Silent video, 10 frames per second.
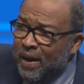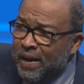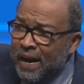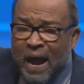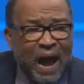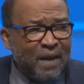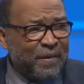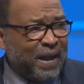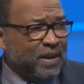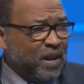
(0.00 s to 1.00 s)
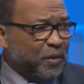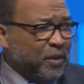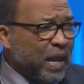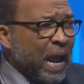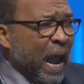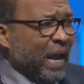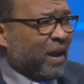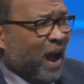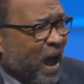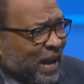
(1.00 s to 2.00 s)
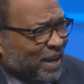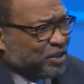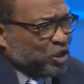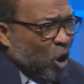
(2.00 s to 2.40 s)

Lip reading: plenty, I've had nothing. And God has